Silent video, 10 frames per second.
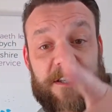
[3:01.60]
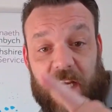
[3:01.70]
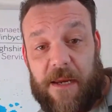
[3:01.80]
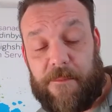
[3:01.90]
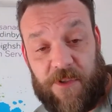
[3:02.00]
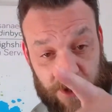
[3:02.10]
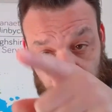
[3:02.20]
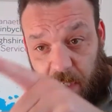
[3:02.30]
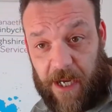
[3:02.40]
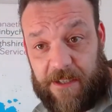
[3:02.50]
Same to
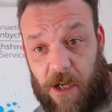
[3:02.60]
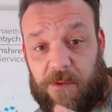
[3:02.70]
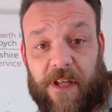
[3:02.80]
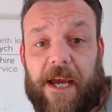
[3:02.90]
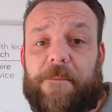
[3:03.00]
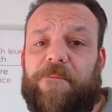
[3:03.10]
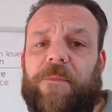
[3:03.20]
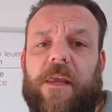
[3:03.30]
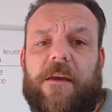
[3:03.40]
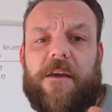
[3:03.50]
you guys out there.
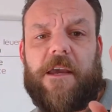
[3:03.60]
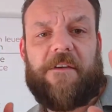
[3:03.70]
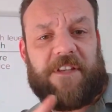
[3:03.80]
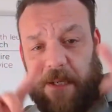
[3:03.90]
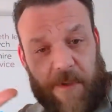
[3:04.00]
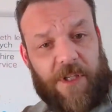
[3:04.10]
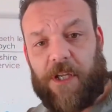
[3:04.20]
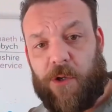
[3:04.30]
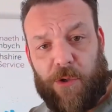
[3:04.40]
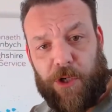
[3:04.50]
If there's
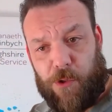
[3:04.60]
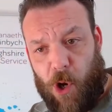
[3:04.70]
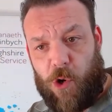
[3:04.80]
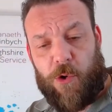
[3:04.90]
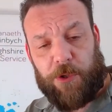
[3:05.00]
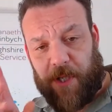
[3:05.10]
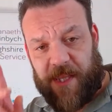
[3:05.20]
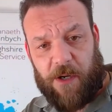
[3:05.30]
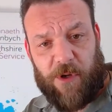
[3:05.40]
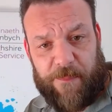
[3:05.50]
anybody who you know, who you
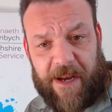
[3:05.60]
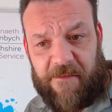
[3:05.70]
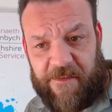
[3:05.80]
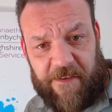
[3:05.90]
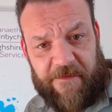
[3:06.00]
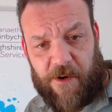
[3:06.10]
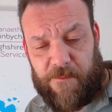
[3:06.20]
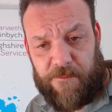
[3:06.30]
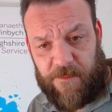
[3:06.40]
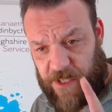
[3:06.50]
think would benefit
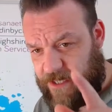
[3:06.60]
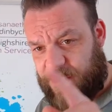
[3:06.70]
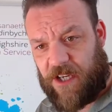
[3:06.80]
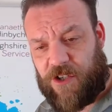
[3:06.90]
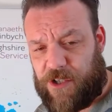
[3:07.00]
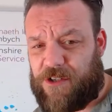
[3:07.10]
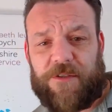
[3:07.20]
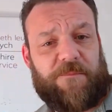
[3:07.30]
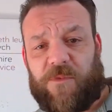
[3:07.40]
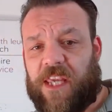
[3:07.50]
from these
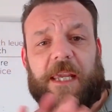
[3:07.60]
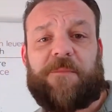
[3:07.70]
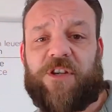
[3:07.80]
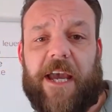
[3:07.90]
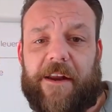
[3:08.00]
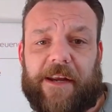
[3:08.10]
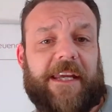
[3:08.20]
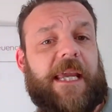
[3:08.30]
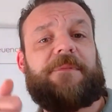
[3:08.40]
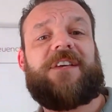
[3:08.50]
sessions, keep sharing,
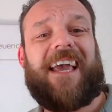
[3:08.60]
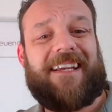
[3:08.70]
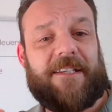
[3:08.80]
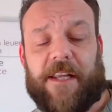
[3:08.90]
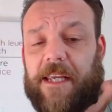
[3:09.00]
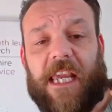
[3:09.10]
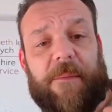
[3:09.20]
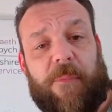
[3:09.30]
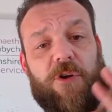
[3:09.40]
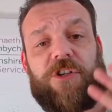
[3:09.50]
keep texting,
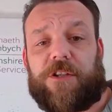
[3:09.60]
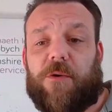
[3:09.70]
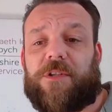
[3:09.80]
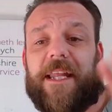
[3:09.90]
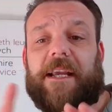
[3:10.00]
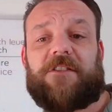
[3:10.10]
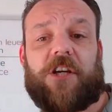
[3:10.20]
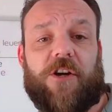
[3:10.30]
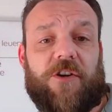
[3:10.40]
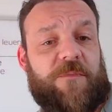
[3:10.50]
keep pushing those links
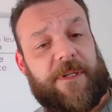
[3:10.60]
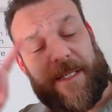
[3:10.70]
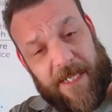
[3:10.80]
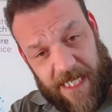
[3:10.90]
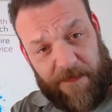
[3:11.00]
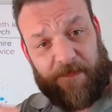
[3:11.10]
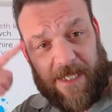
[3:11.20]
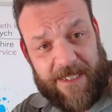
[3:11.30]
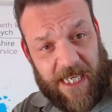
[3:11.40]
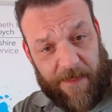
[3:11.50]
across.
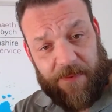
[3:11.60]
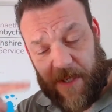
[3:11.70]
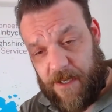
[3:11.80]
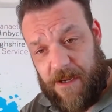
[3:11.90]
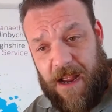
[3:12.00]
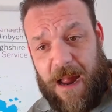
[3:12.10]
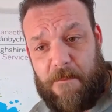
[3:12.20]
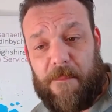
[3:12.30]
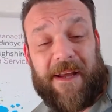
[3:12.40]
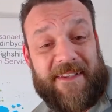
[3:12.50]
Please keep the
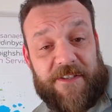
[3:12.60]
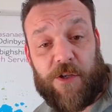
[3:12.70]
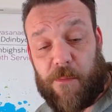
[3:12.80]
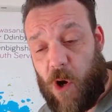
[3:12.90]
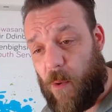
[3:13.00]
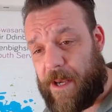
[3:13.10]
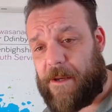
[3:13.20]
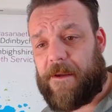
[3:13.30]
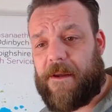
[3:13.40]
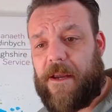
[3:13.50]
momentum
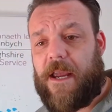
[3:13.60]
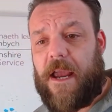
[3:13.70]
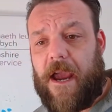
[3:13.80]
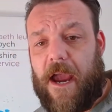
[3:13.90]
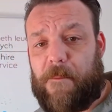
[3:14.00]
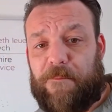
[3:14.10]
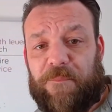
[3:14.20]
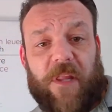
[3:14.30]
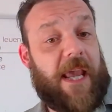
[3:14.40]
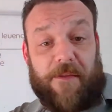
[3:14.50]
going. Yeah,
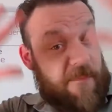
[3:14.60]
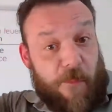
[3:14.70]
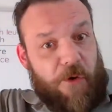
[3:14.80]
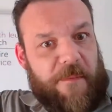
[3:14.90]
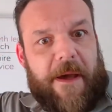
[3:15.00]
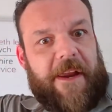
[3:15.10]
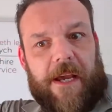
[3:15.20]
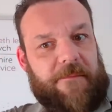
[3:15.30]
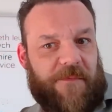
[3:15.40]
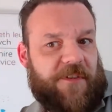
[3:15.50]
the more the
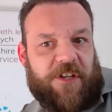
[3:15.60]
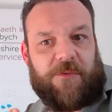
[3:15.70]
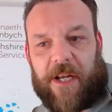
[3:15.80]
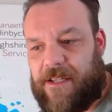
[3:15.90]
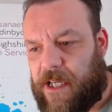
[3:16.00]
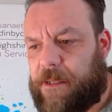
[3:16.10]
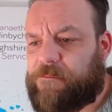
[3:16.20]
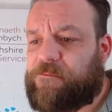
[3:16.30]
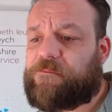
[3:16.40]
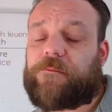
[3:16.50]
merrier. That's what I say.